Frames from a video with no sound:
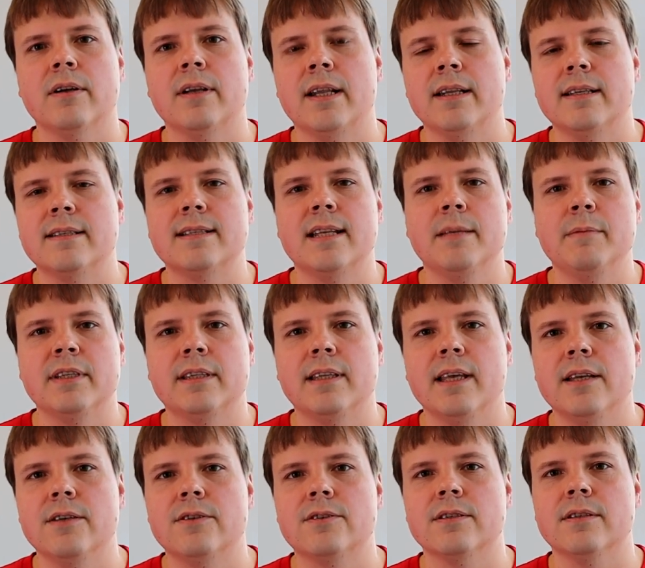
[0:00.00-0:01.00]
and its
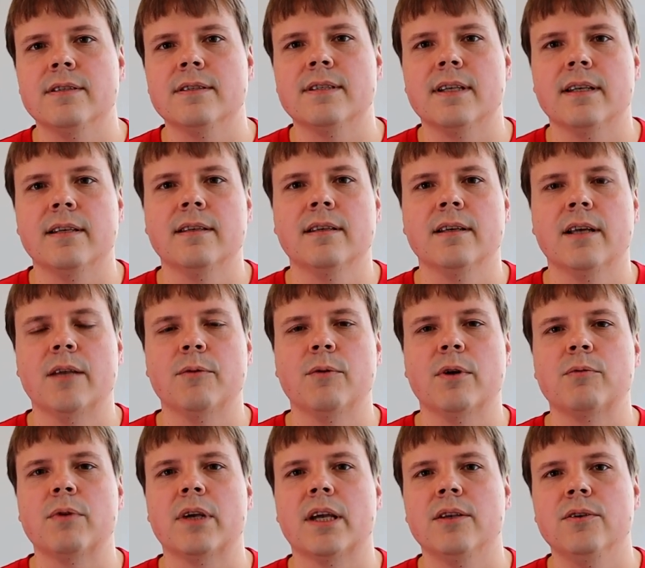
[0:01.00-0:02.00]
limitations and
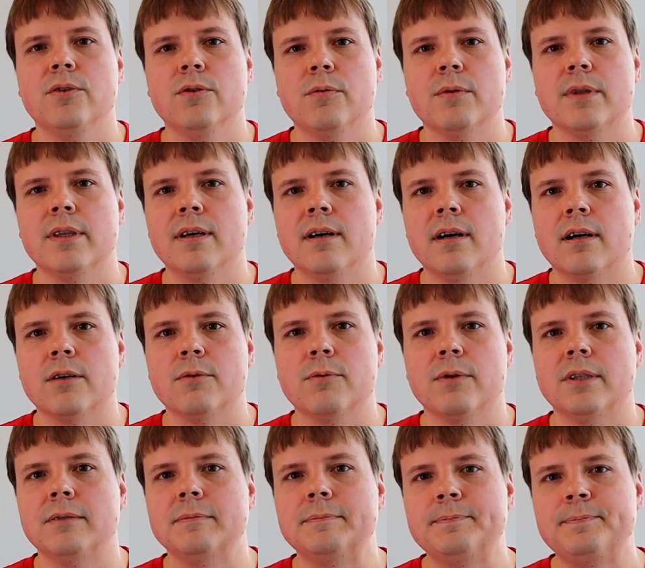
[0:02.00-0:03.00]
what we can do with the
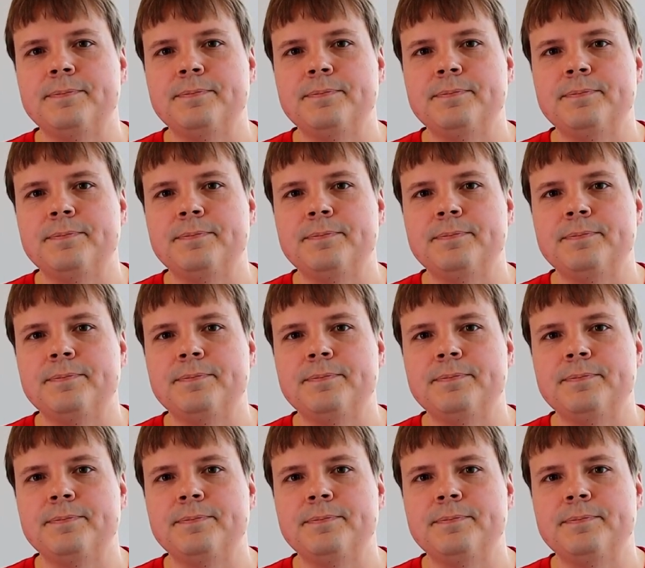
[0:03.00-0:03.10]
hardware.